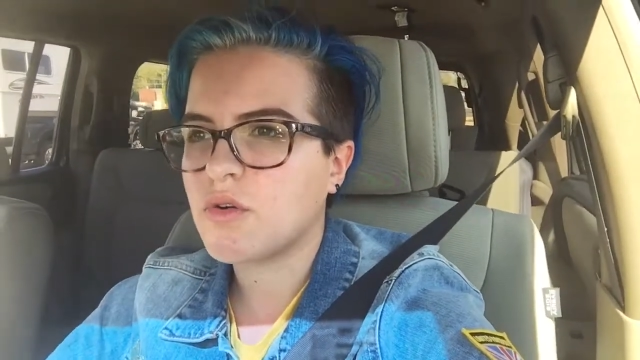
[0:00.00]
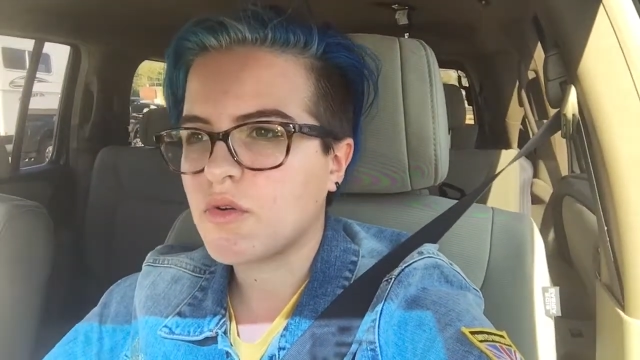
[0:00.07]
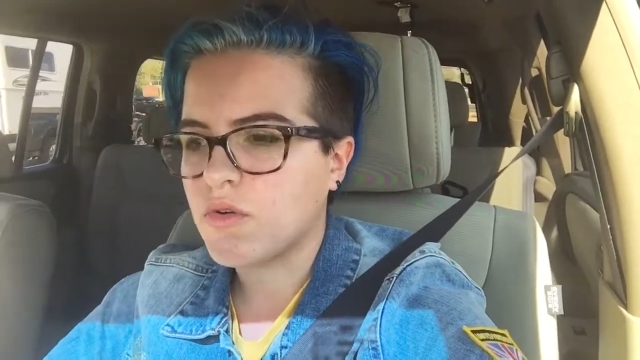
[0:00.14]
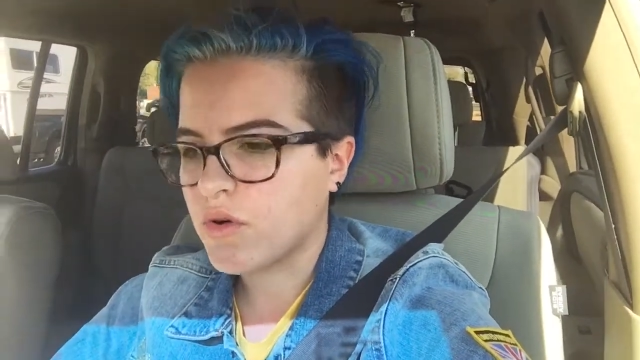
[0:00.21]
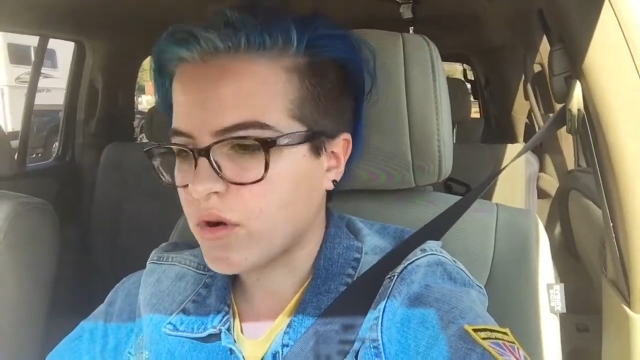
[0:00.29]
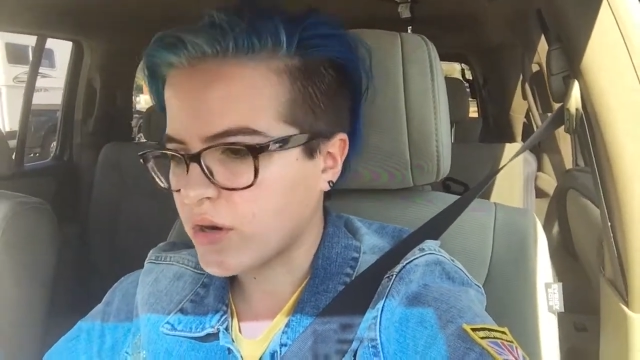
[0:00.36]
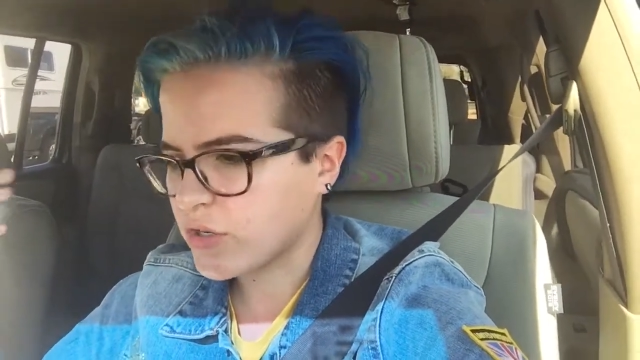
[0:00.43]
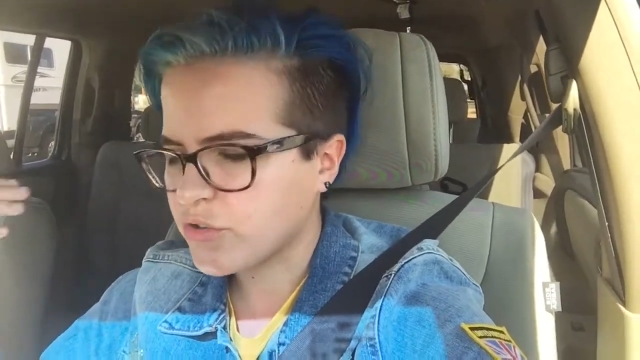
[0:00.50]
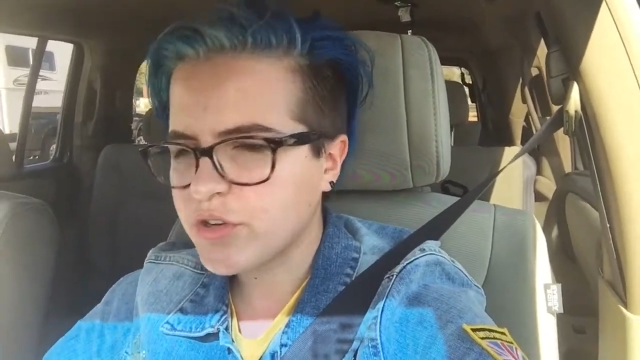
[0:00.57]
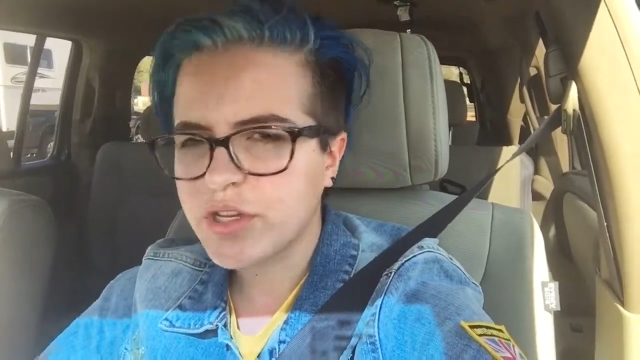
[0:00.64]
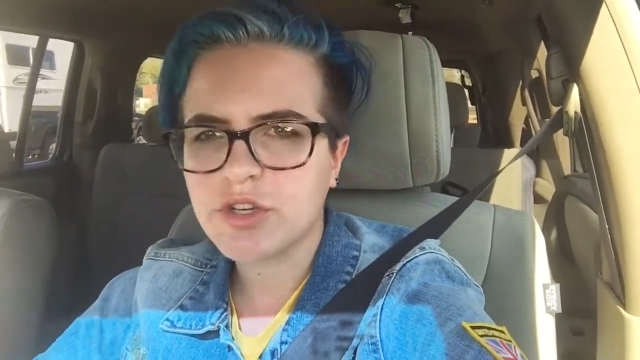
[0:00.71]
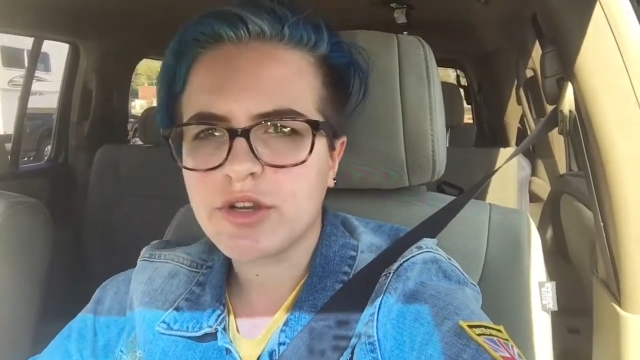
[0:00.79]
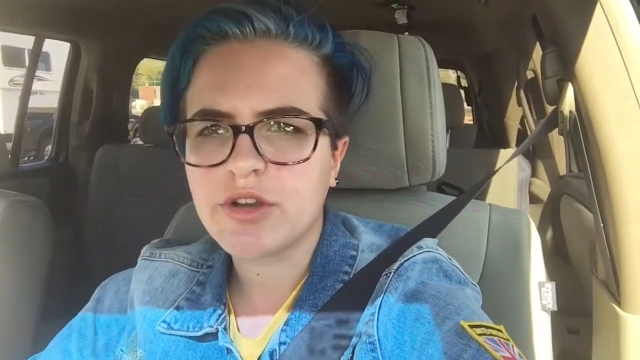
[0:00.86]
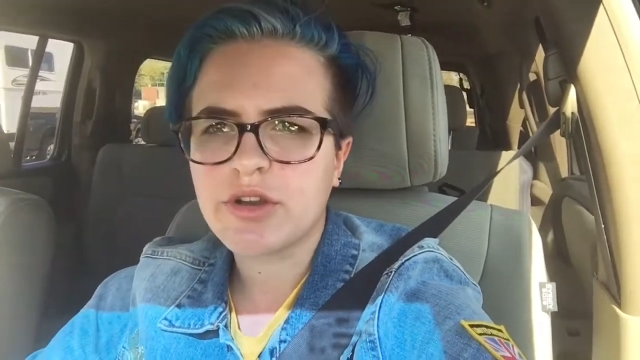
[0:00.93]
or
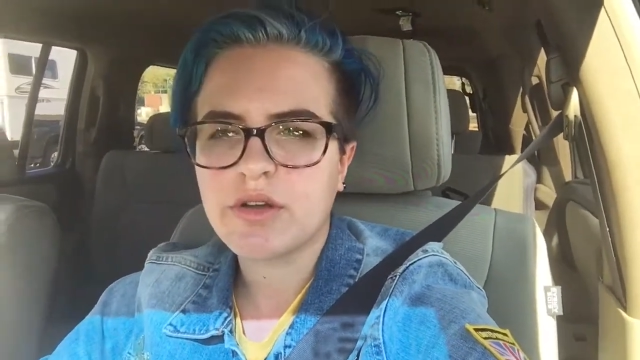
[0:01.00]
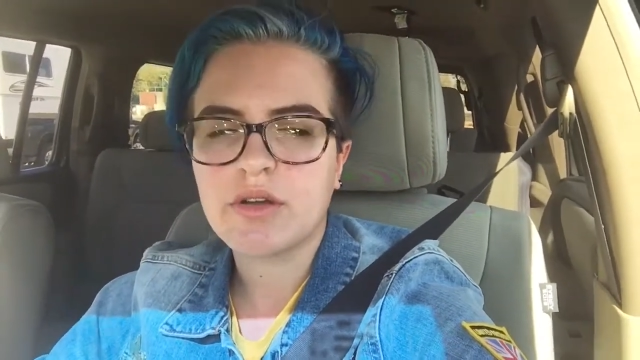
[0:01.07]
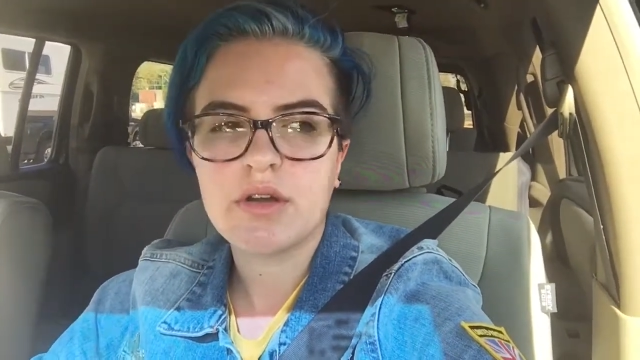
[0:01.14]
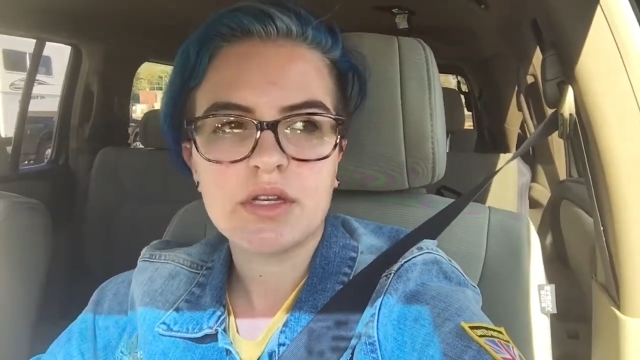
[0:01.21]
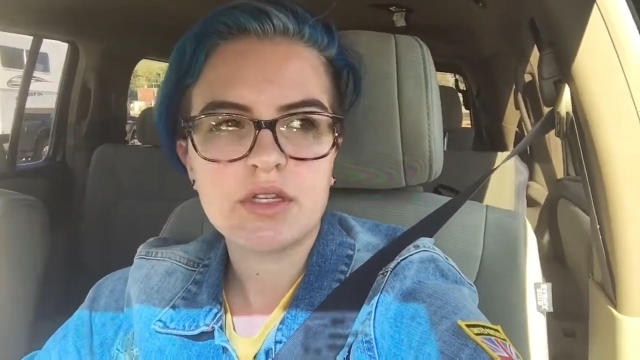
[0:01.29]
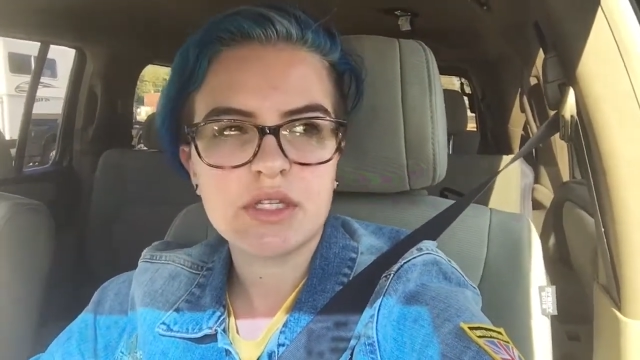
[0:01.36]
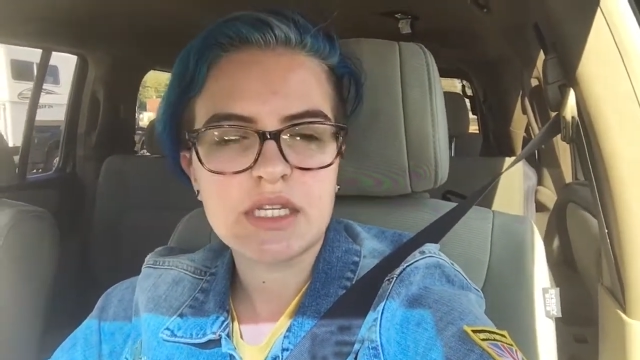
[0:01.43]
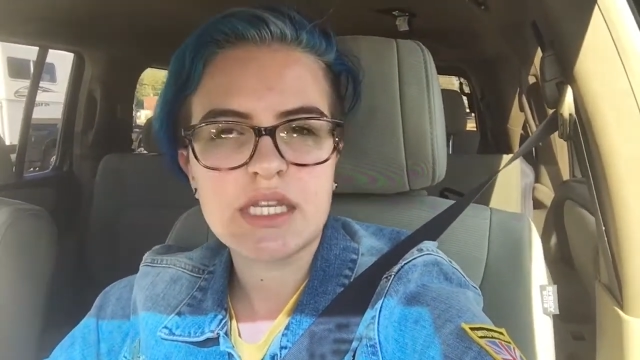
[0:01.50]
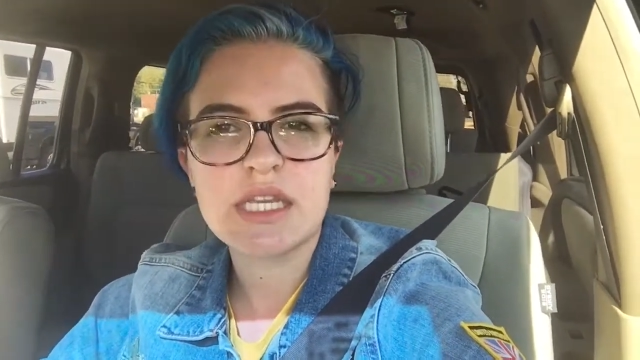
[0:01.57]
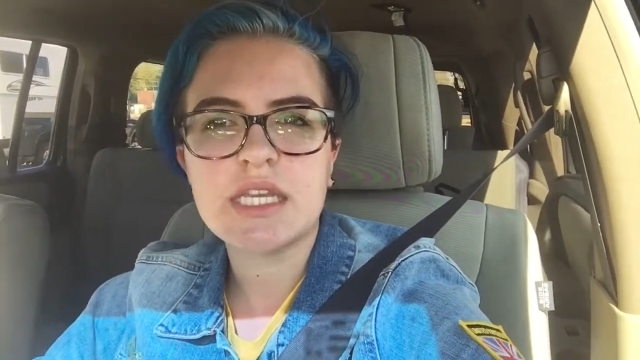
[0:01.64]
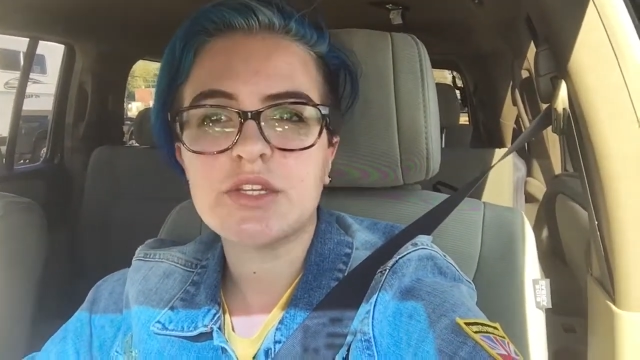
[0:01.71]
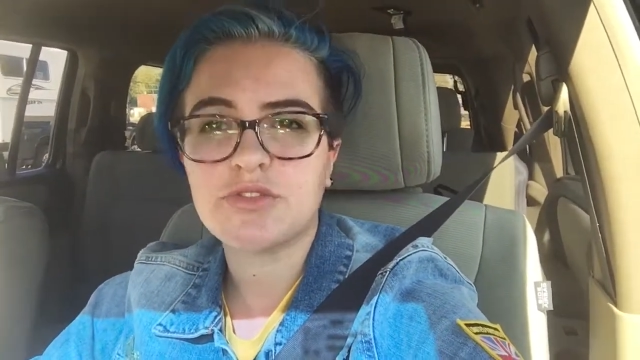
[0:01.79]
tea